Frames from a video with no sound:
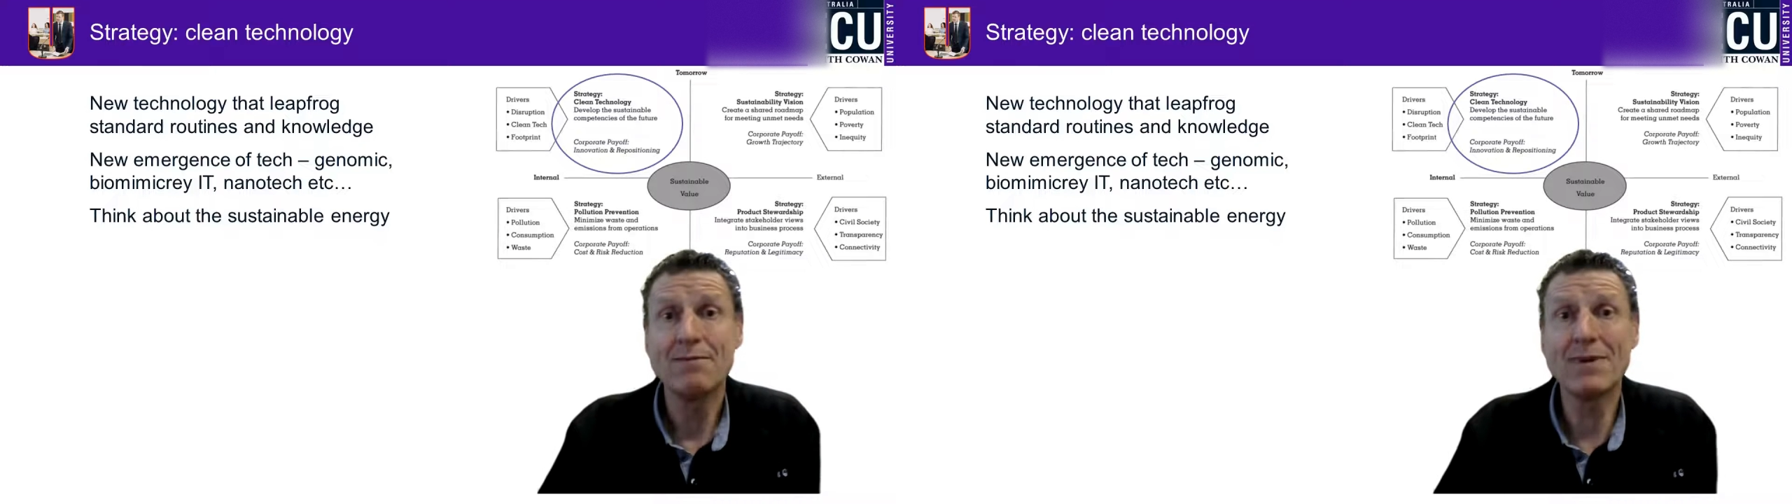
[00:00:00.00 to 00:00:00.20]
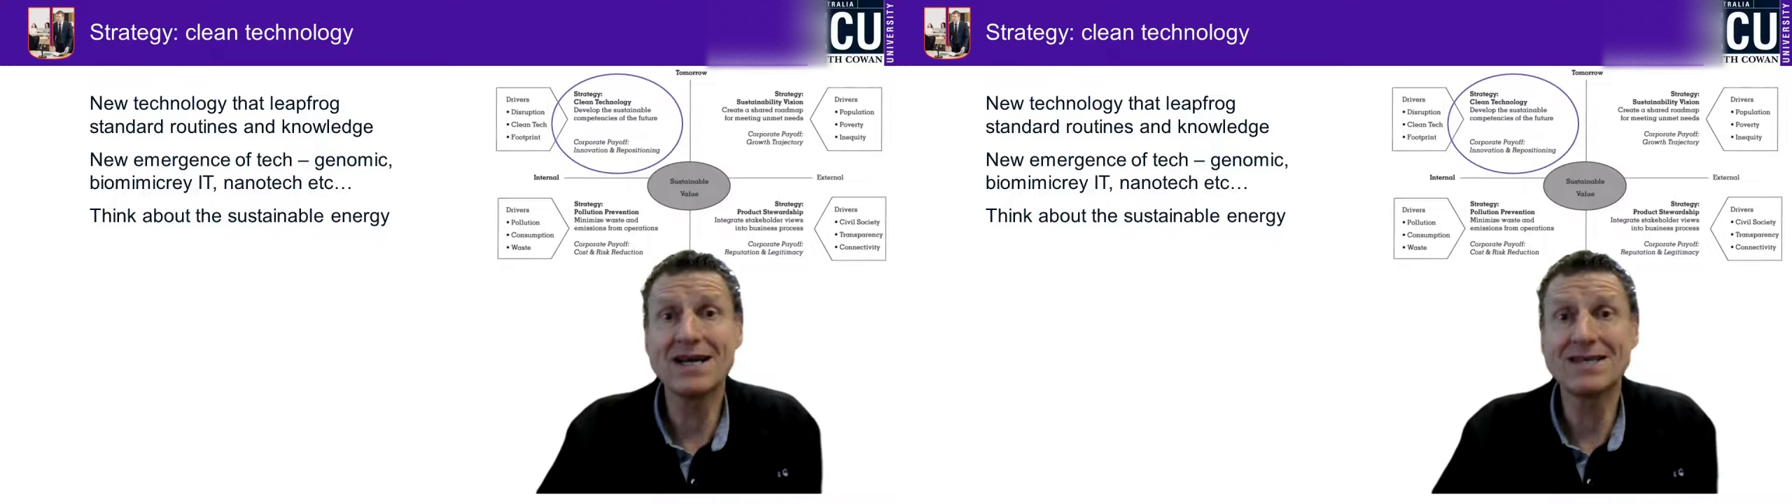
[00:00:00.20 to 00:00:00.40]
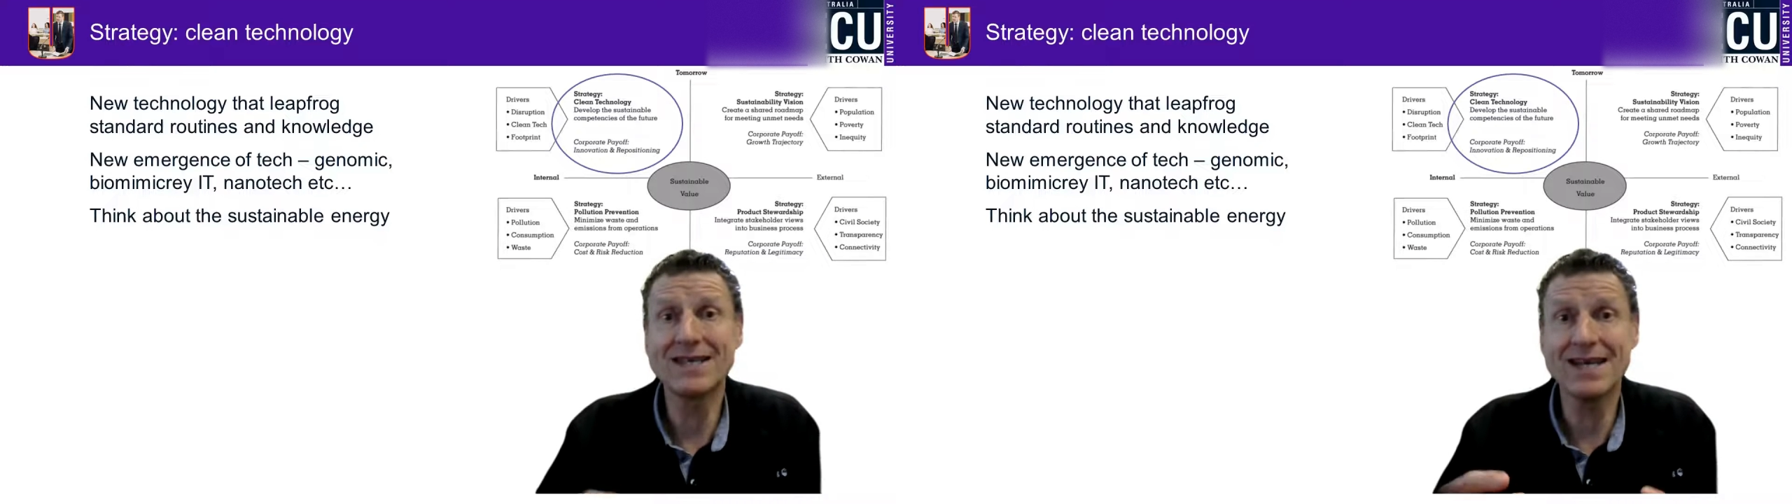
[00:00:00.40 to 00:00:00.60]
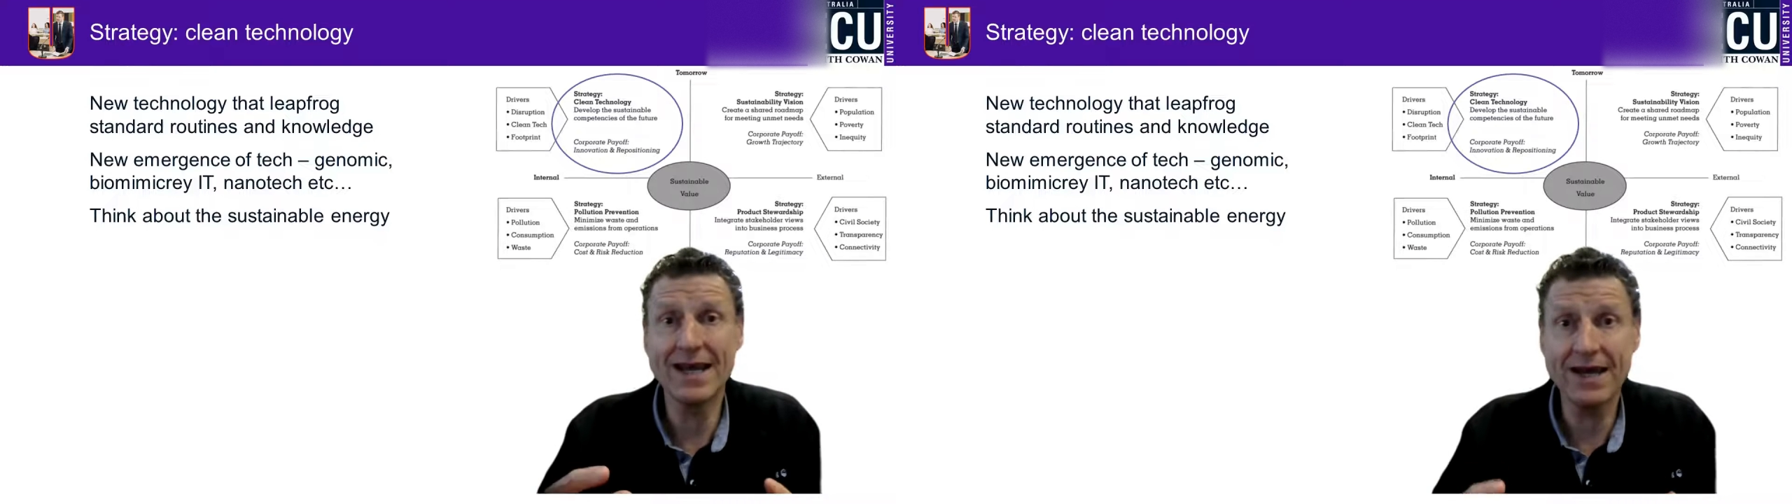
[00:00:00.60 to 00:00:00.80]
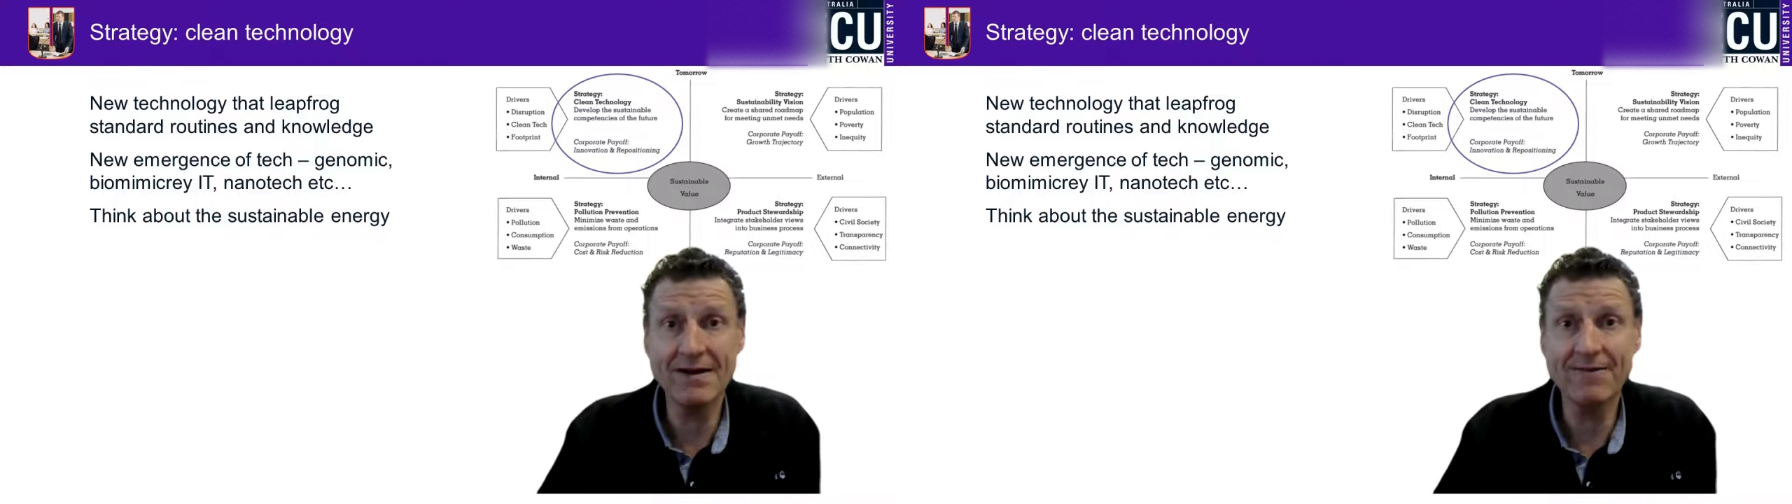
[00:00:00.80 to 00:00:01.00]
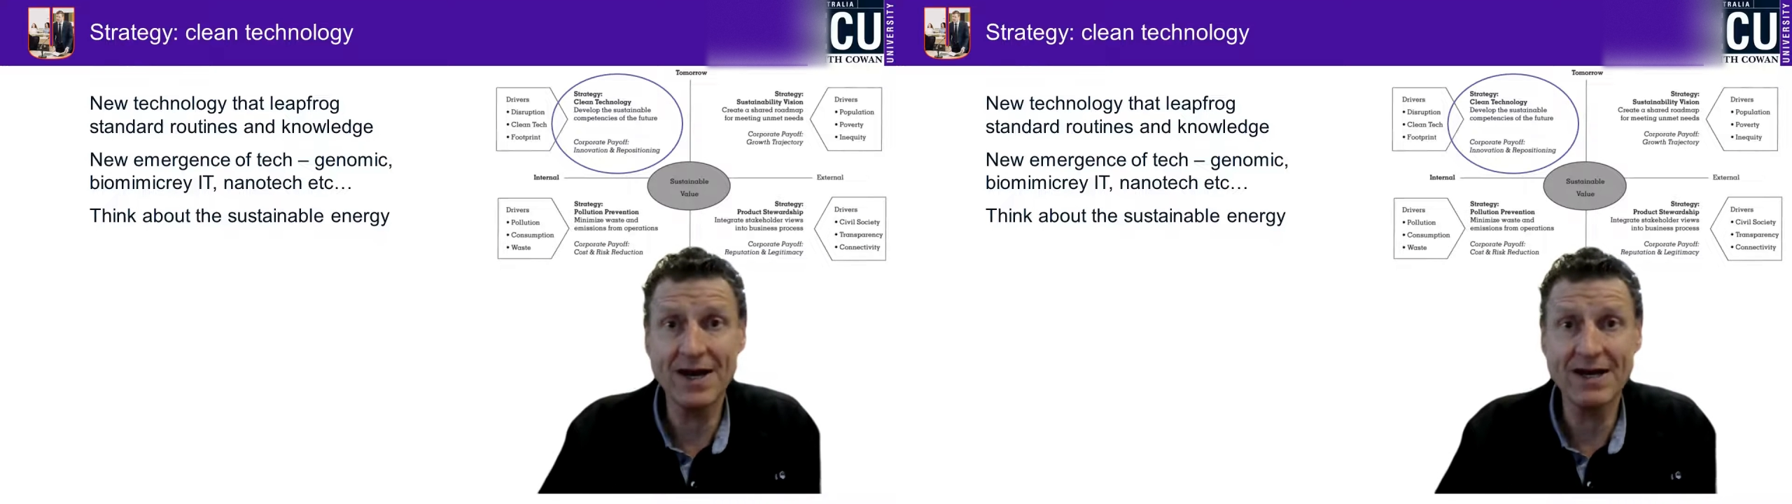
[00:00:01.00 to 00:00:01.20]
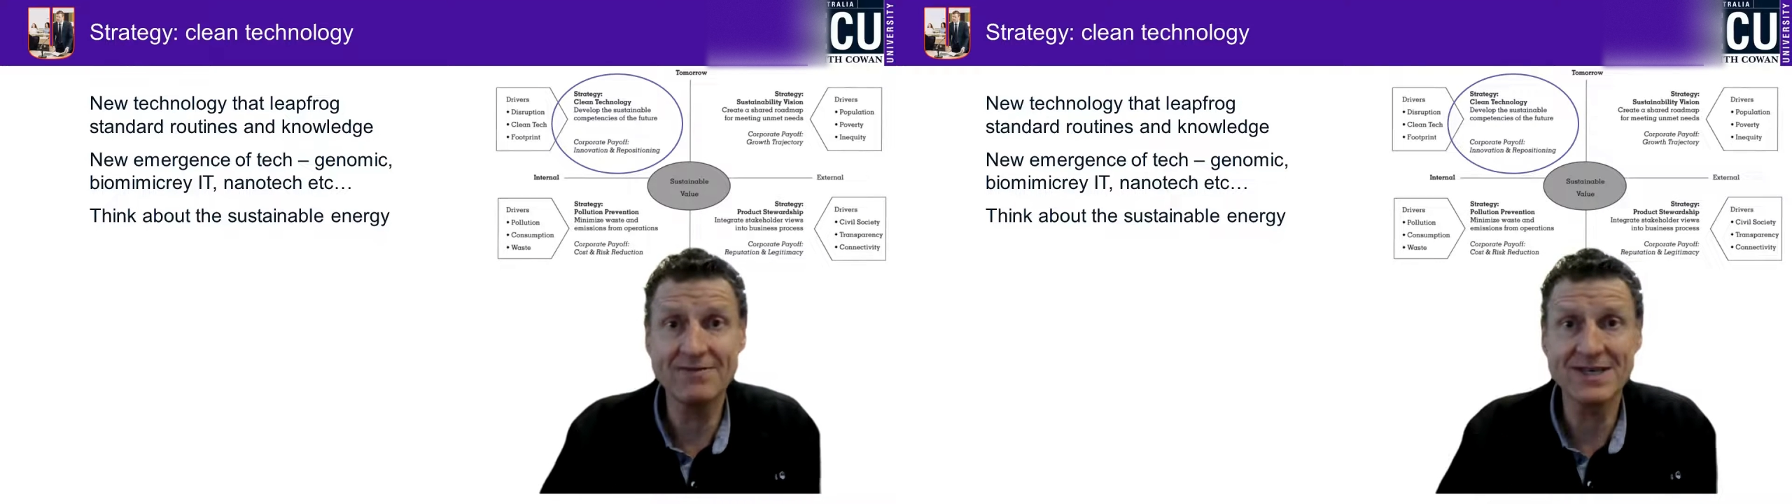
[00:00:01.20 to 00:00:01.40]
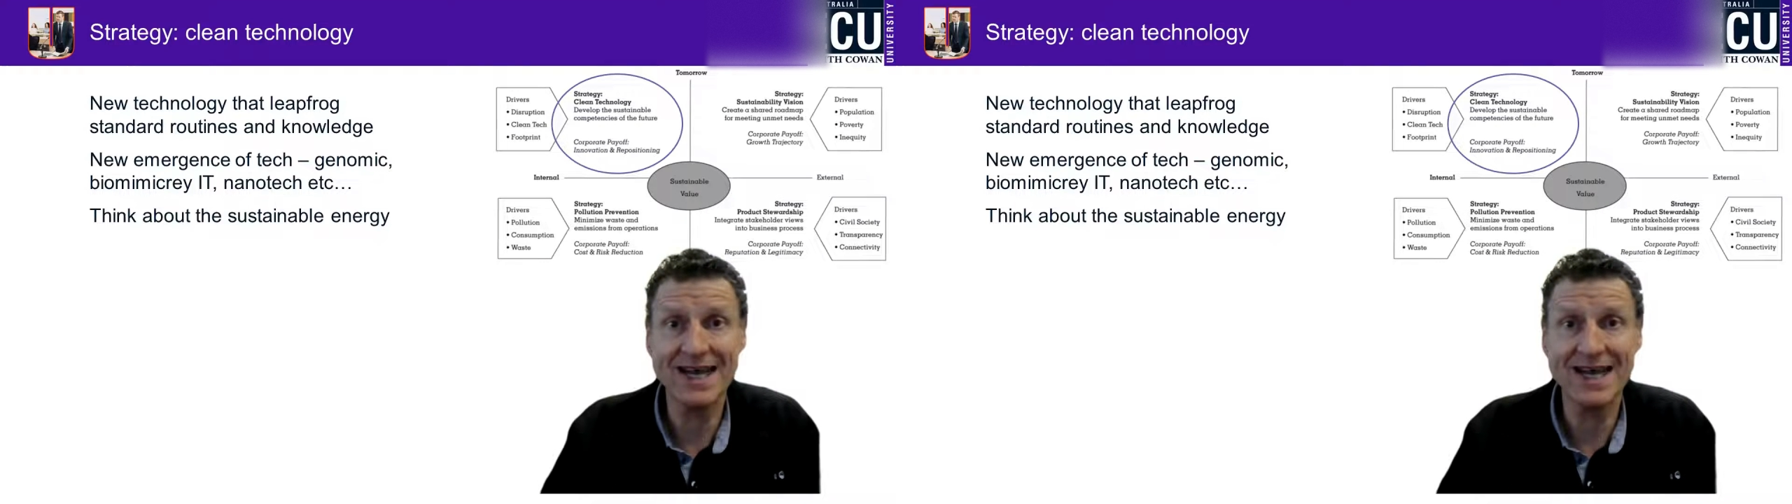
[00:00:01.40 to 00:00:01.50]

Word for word: but it's the innovative